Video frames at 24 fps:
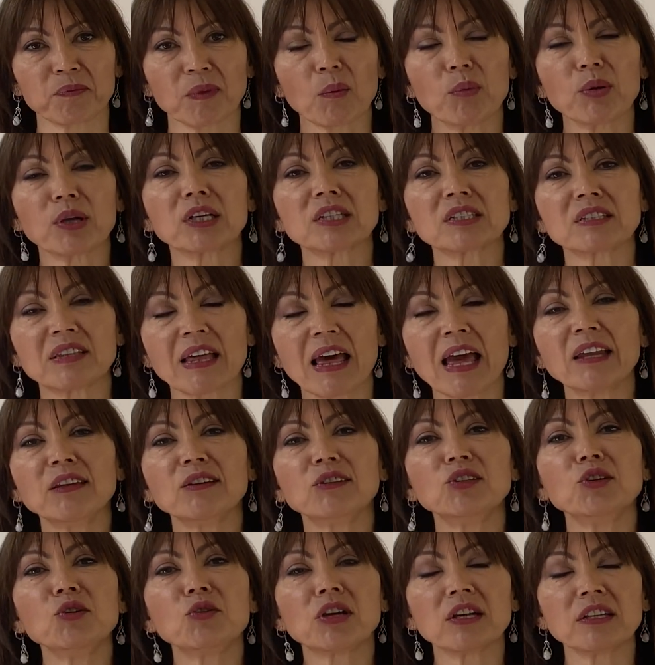Because then
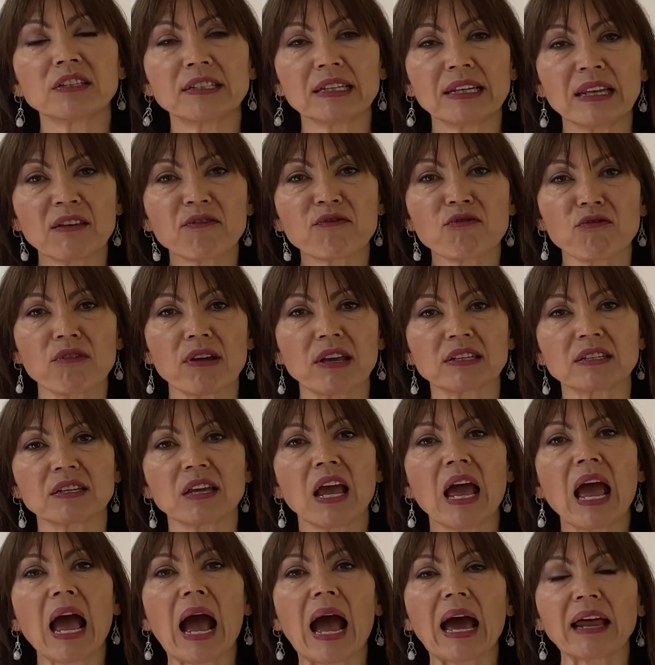you can deliver it
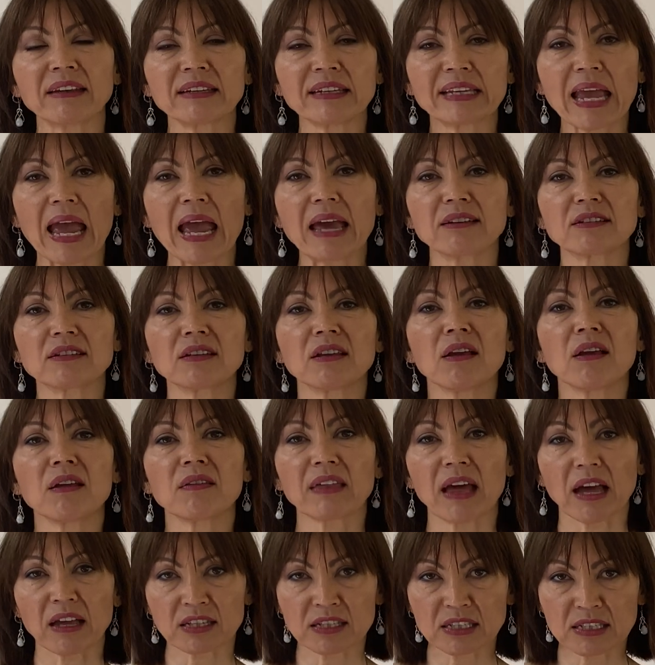and get
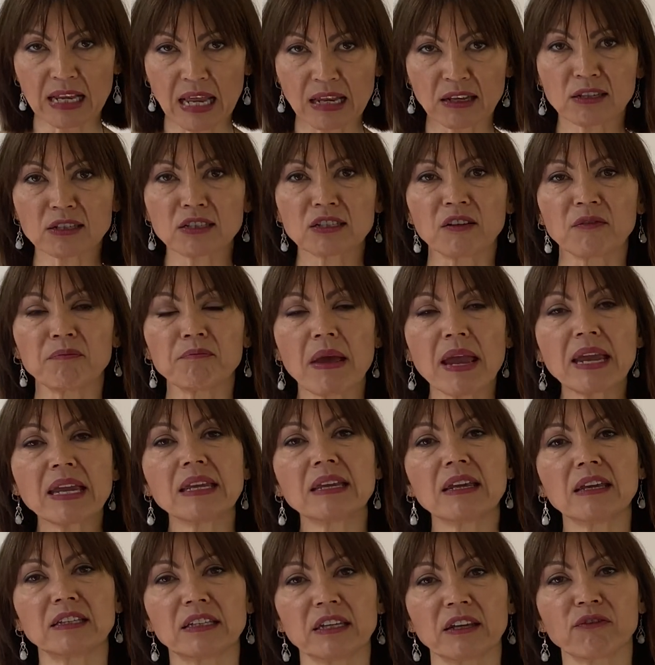that sense of
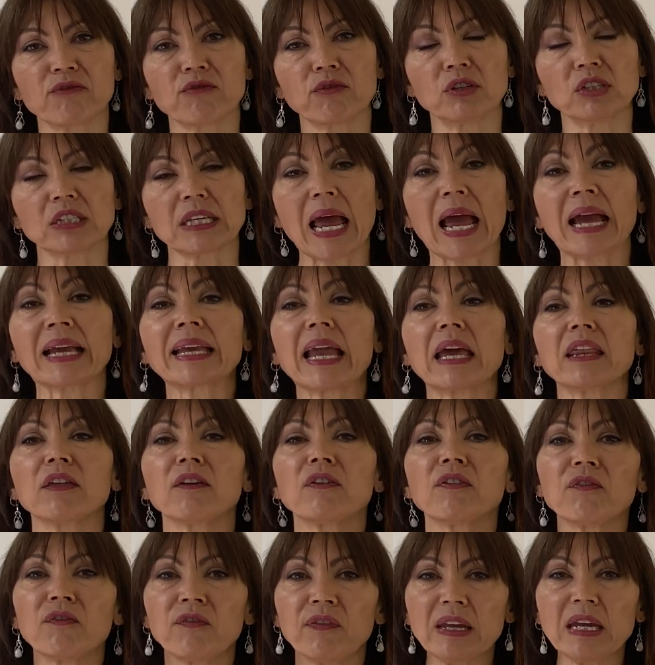making a difference and get the
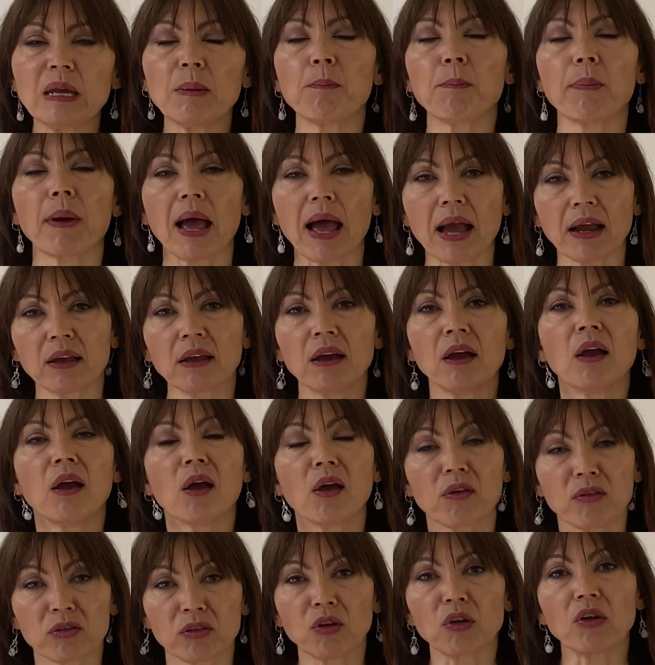feedback
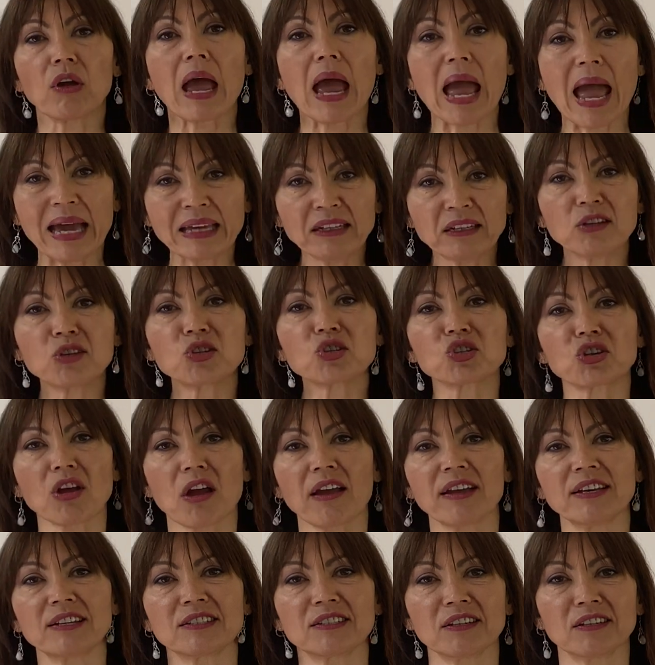that
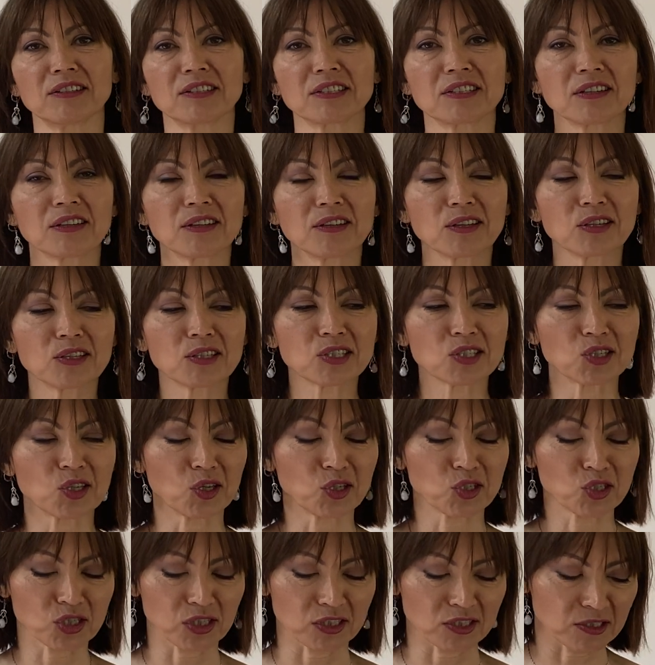energises
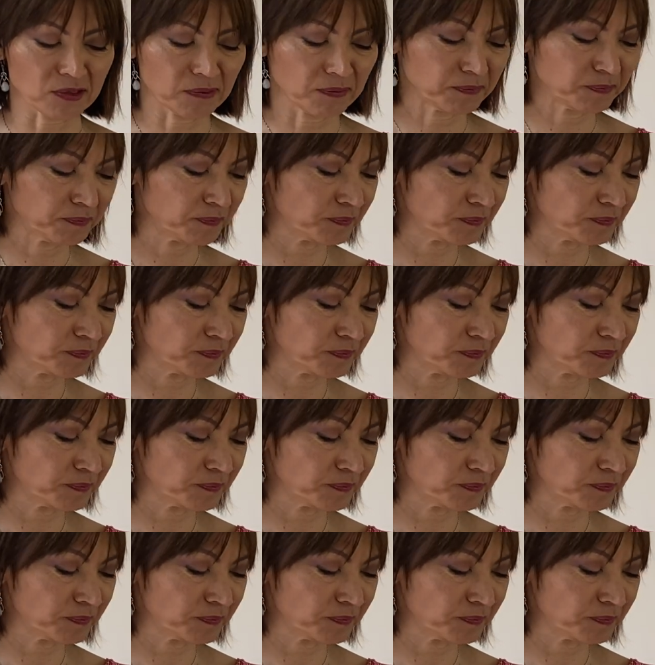searchers.